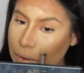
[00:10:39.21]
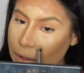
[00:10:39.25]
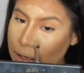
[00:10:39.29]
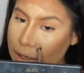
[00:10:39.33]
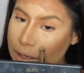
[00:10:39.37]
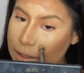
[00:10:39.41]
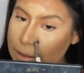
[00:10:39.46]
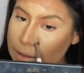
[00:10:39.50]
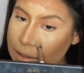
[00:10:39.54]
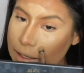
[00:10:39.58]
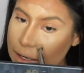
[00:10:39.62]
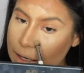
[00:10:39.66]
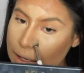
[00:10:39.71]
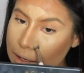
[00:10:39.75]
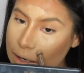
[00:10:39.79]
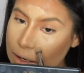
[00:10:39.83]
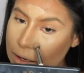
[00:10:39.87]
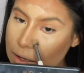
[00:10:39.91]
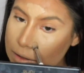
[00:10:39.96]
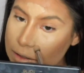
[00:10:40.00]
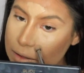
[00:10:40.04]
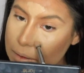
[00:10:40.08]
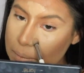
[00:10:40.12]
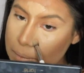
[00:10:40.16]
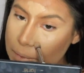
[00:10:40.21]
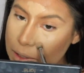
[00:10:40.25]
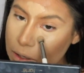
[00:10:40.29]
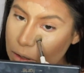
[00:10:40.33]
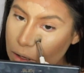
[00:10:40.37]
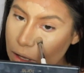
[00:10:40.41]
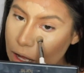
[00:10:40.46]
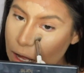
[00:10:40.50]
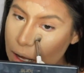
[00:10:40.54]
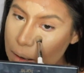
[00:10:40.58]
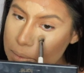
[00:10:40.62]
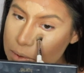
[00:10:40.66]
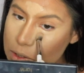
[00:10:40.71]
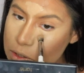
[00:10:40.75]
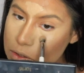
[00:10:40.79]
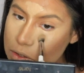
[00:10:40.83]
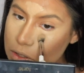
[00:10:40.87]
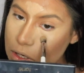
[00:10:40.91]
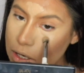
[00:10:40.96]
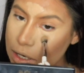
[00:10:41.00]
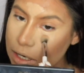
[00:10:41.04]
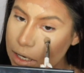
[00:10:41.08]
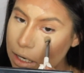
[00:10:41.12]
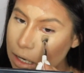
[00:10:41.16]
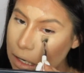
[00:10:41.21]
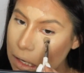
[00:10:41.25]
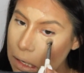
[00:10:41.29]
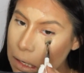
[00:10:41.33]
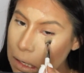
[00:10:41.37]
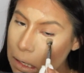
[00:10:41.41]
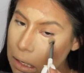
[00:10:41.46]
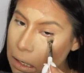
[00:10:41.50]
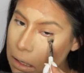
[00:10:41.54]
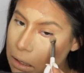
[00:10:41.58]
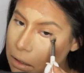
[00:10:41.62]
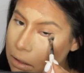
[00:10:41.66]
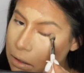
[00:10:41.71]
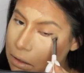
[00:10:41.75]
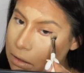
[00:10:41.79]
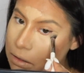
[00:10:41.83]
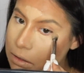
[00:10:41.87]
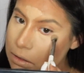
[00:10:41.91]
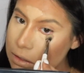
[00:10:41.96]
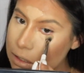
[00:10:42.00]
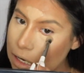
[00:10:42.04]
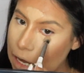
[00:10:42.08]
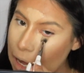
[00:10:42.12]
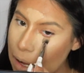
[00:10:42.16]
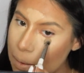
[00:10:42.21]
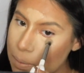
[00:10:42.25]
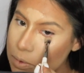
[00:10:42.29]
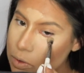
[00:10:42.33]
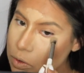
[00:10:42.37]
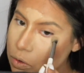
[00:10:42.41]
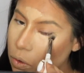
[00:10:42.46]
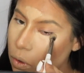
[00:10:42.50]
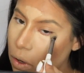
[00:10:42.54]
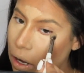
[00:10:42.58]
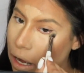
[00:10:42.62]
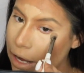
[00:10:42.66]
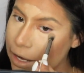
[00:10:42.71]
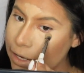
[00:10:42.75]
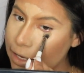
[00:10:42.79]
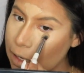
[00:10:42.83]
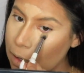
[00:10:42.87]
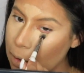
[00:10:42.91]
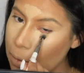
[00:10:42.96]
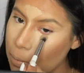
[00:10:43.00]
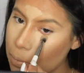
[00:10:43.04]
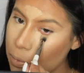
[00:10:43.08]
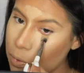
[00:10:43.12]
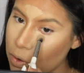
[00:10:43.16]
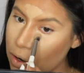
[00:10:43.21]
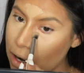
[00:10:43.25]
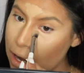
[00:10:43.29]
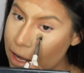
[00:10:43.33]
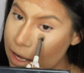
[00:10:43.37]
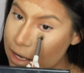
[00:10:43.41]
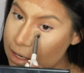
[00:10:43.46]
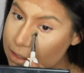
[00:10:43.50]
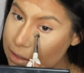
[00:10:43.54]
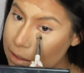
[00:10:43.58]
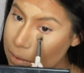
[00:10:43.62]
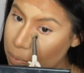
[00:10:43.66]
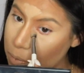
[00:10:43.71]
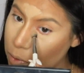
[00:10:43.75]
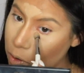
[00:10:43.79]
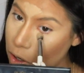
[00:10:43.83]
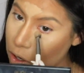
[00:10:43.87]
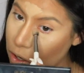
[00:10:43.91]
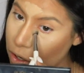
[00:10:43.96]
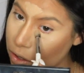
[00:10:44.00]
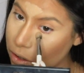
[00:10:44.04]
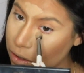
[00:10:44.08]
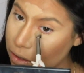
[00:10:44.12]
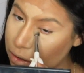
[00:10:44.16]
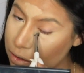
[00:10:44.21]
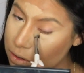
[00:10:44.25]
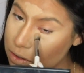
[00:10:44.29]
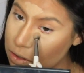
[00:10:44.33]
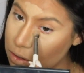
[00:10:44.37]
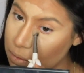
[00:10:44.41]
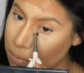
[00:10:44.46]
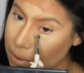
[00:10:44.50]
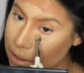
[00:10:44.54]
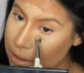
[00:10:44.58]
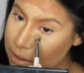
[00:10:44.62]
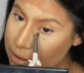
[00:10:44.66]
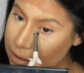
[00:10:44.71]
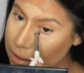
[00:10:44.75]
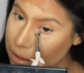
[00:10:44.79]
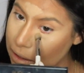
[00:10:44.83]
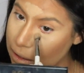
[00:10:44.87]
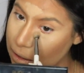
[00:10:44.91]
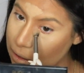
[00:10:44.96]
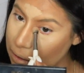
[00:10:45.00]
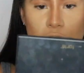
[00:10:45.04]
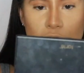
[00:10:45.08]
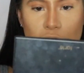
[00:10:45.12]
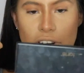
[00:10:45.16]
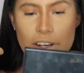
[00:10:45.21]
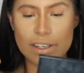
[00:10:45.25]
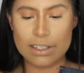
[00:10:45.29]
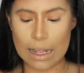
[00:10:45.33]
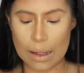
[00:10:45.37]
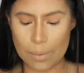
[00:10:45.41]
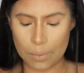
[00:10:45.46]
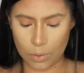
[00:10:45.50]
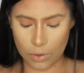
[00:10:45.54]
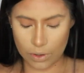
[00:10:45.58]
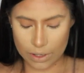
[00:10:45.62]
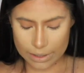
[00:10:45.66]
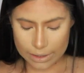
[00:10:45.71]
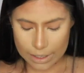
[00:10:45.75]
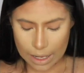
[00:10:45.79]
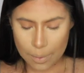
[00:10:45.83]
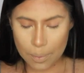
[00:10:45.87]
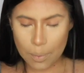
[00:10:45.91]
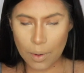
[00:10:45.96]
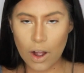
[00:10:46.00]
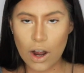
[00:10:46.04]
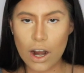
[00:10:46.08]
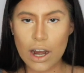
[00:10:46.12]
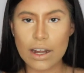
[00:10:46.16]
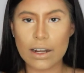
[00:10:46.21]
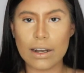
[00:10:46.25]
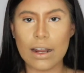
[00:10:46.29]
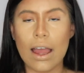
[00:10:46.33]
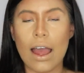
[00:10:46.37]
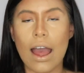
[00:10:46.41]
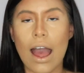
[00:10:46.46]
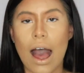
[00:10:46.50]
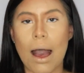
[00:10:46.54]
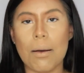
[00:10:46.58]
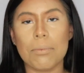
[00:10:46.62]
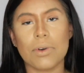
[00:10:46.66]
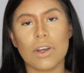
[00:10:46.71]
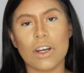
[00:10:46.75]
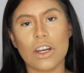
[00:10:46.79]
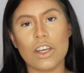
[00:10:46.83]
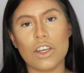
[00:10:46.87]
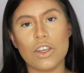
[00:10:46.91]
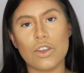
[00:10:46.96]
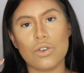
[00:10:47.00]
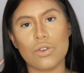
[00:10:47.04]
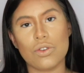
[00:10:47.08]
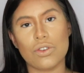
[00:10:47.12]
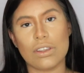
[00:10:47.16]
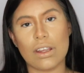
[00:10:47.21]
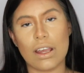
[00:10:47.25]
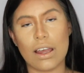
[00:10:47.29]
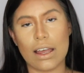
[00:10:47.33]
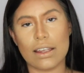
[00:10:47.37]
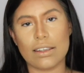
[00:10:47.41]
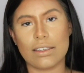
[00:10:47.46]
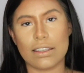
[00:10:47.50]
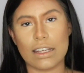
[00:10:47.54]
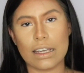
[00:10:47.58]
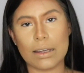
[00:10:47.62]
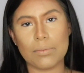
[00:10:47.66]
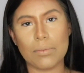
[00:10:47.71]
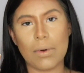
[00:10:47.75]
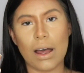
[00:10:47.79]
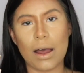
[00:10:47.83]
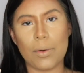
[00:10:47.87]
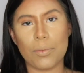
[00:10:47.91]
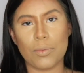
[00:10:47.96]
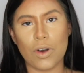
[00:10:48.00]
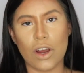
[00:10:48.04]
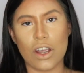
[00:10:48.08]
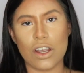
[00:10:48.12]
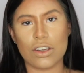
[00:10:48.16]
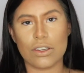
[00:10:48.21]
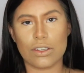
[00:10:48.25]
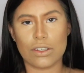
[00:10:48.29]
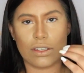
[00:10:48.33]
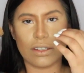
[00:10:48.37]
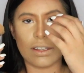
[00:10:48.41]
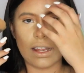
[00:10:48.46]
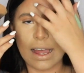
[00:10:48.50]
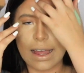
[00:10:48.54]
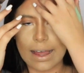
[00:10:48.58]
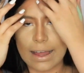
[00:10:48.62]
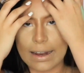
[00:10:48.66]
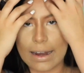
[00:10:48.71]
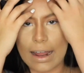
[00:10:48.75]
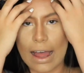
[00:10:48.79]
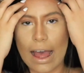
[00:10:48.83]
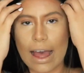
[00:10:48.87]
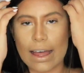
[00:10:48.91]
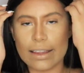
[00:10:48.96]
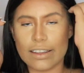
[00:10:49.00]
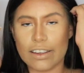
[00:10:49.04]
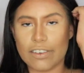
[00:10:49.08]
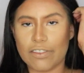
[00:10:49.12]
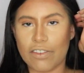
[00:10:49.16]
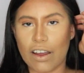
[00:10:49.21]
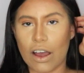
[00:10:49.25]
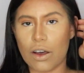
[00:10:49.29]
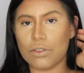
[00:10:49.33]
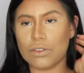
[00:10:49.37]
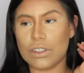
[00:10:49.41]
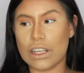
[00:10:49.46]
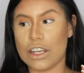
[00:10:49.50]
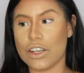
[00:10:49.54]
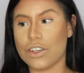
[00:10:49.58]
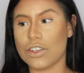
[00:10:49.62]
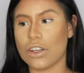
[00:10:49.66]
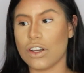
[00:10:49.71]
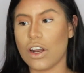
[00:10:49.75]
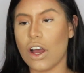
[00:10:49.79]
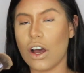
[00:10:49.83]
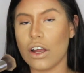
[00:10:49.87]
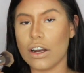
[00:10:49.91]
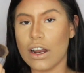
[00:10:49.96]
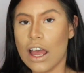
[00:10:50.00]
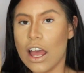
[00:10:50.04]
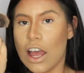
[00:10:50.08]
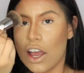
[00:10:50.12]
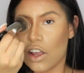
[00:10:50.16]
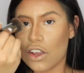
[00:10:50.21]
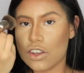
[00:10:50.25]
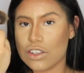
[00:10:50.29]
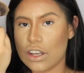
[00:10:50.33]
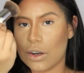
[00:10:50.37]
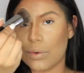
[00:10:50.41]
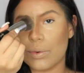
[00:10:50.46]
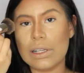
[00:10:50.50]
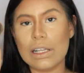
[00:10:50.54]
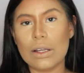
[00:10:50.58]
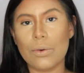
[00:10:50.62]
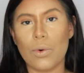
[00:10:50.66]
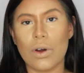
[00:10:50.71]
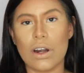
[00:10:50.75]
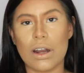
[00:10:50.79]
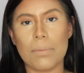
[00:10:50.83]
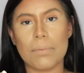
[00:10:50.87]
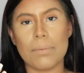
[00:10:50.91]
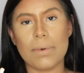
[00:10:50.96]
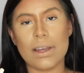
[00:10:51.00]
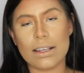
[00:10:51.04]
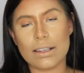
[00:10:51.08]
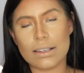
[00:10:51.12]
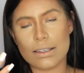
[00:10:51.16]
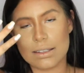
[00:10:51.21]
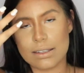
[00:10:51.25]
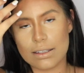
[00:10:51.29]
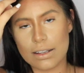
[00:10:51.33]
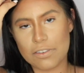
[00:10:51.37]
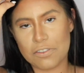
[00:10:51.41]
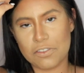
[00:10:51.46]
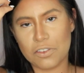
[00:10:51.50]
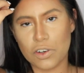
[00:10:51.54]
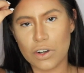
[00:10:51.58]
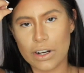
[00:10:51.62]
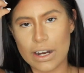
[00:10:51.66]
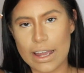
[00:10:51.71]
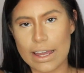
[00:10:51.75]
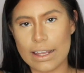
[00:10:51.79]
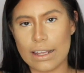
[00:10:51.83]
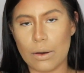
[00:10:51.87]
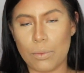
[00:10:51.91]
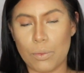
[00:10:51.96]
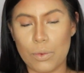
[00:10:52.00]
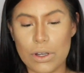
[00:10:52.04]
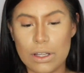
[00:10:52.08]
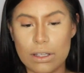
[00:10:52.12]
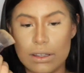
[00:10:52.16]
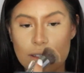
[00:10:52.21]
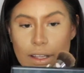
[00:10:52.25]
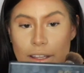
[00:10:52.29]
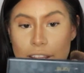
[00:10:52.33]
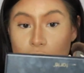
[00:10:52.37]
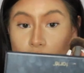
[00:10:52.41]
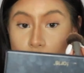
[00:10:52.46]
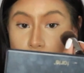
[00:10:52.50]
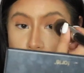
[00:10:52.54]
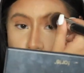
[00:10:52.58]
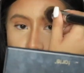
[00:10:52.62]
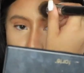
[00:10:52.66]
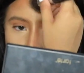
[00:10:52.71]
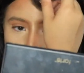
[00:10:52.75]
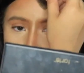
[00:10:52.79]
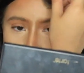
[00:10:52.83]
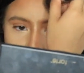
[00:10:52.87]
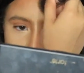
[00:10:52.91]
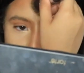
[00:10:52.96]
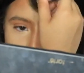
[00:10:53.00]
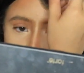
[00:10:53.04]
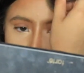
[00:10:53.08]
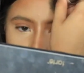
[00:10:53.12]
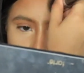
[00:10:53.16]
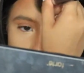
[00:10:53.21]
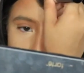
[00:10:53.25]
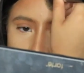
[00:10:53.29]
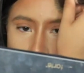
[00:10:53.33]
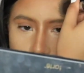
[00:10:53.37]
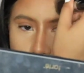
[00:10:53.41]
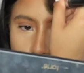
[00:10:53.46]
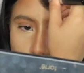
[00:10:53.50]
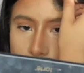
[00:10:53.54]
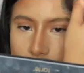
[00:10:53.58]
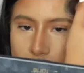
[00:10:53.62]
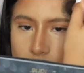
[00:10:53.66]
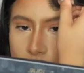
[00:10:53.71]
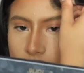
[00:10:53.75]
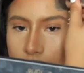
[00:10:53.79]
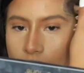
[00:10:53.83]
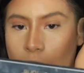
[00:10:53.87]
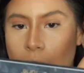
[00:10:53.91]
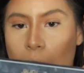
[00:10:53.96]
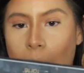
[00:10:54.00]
And then on the middle, I'm just gonna top so I can press the product to my skin. For example, in that part, I'm gonna use the Sigma brush that had the foundation on because I really wanna mix the forehead, with, the contour on the forehead with